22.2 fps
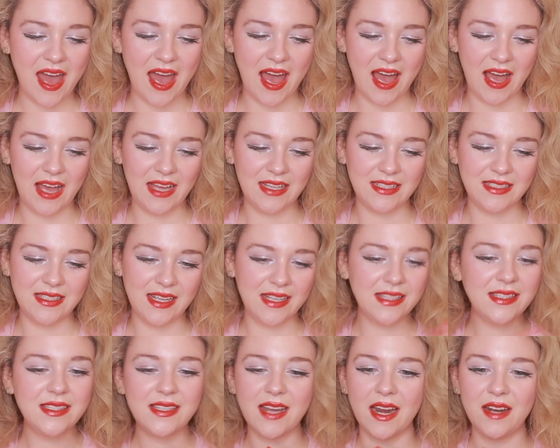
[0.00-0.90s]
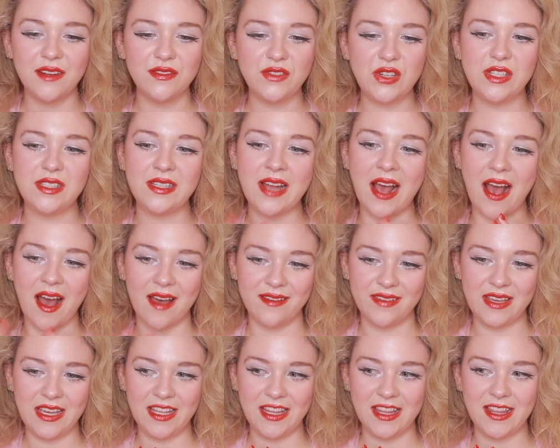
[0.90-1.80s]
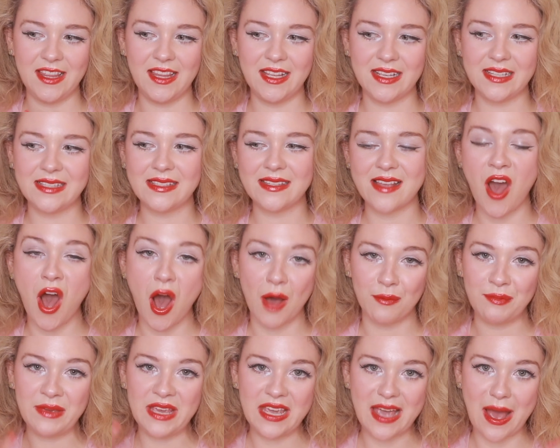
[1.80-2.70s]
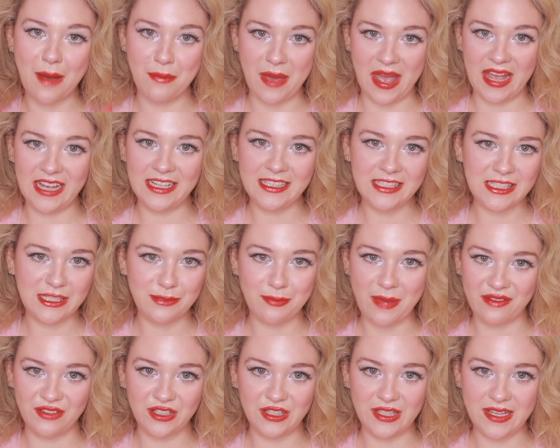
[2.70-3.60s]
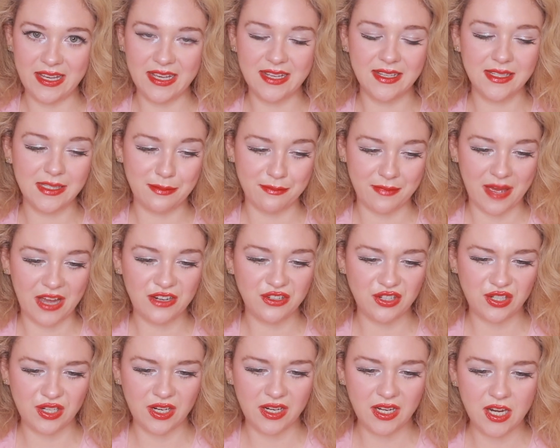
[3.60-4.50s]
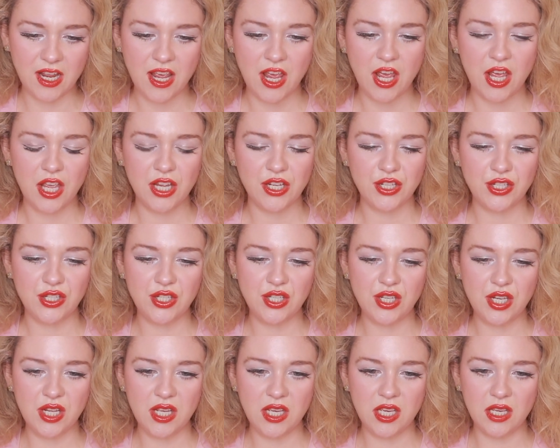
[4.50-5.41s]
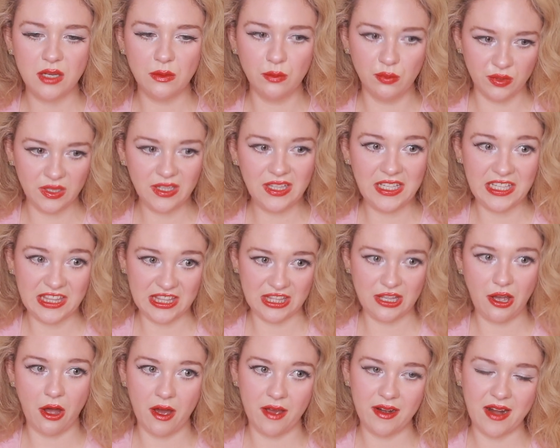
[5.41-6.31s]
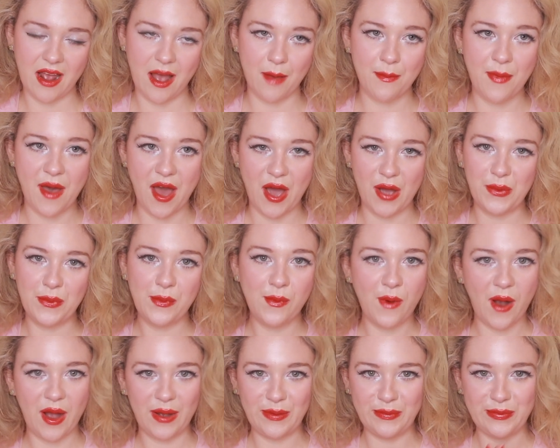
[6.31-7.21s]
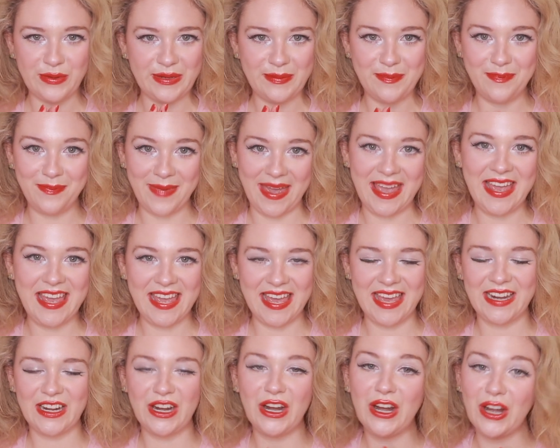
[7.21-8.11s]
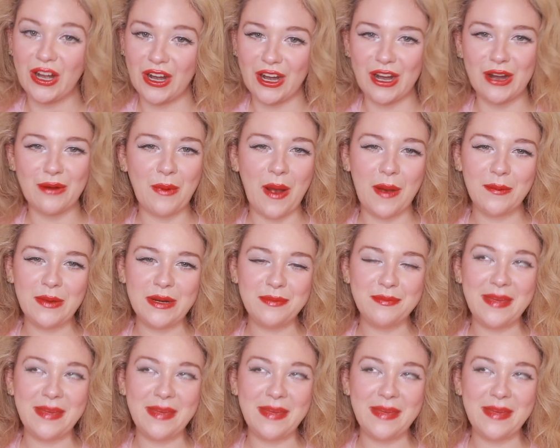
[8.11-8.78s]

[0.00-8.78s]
and instead of just having this copy and paste Beverly Hills mansion, she really thought about what would make it her, what would